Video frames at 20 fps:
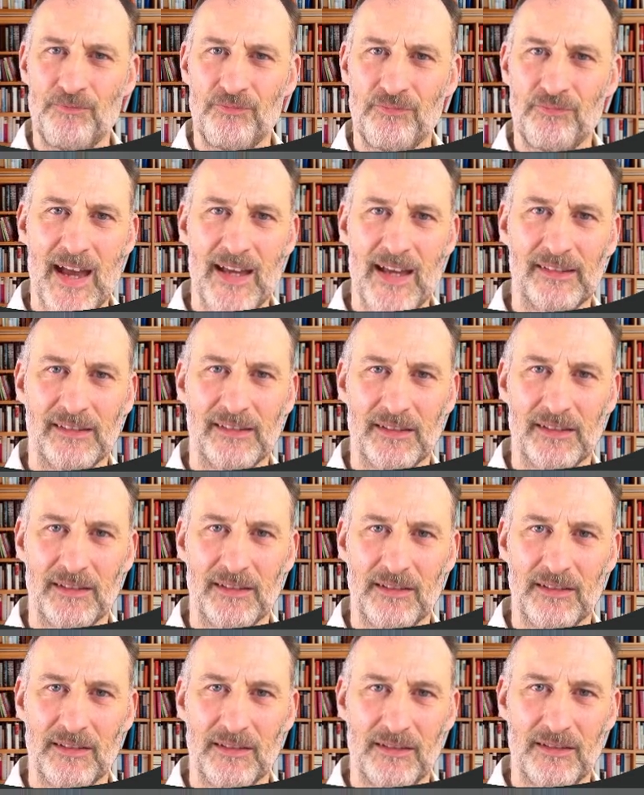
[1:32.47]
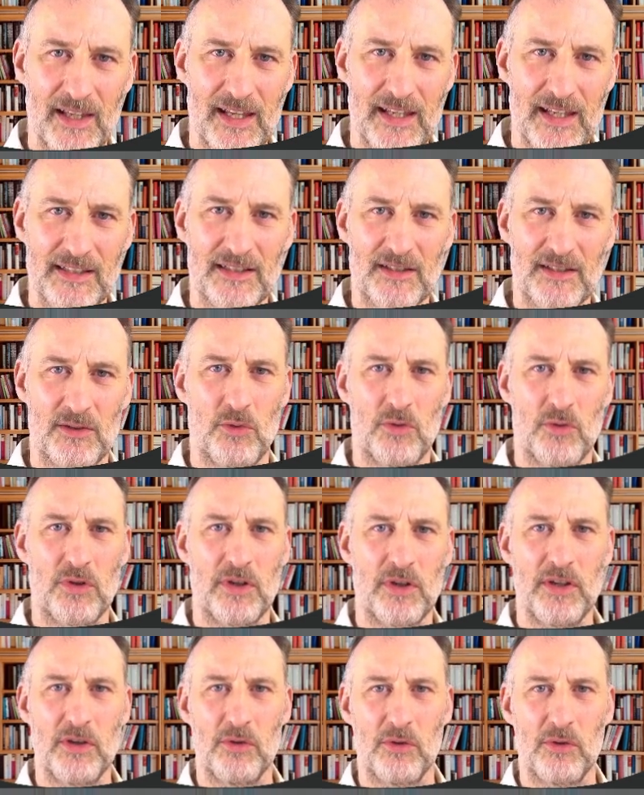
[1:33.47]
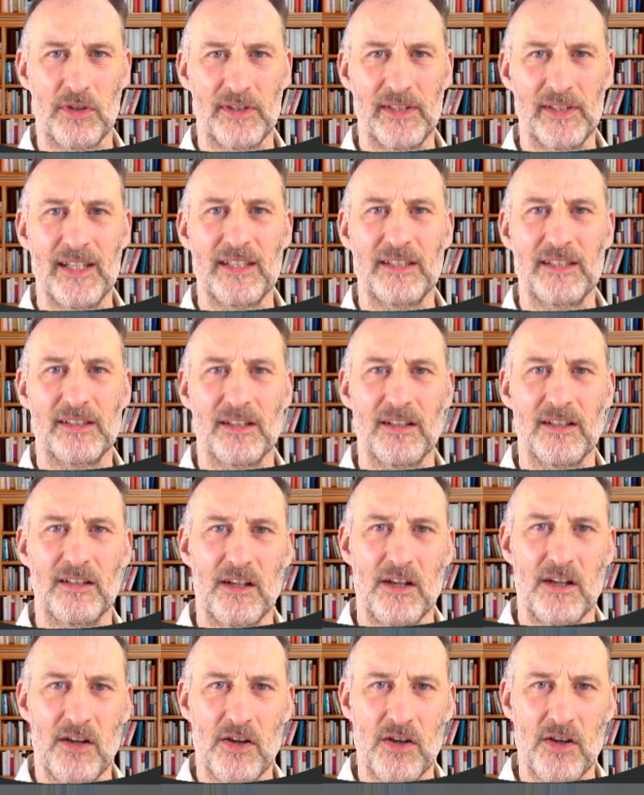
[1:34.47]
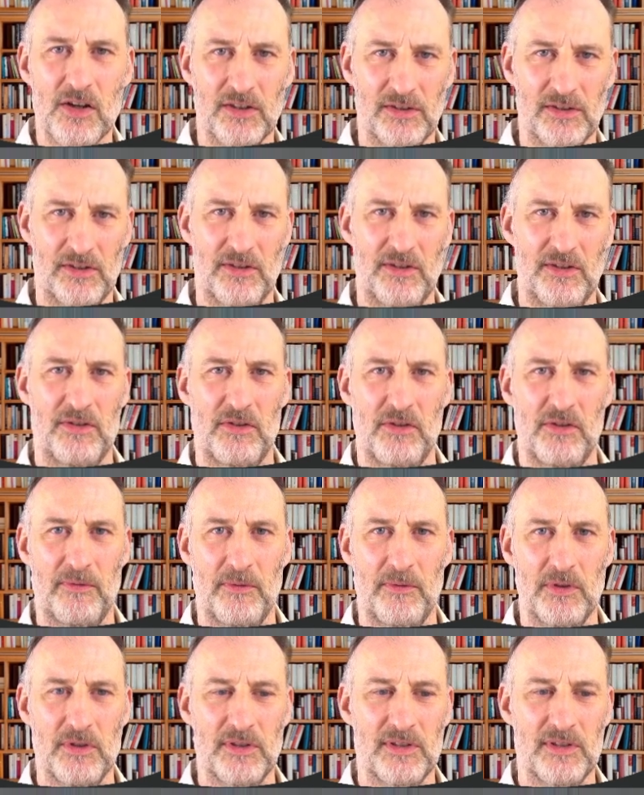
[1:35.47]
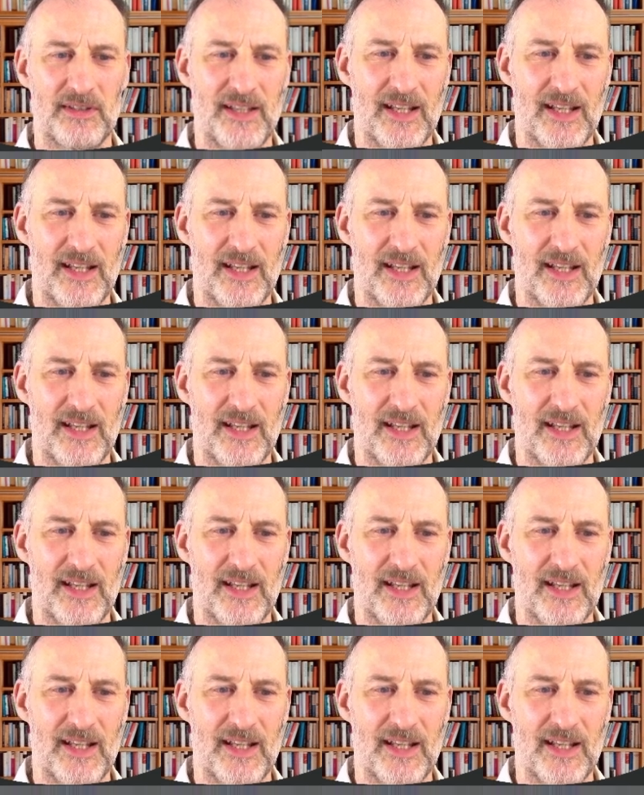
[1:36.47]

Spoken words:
and they store your data on the servers.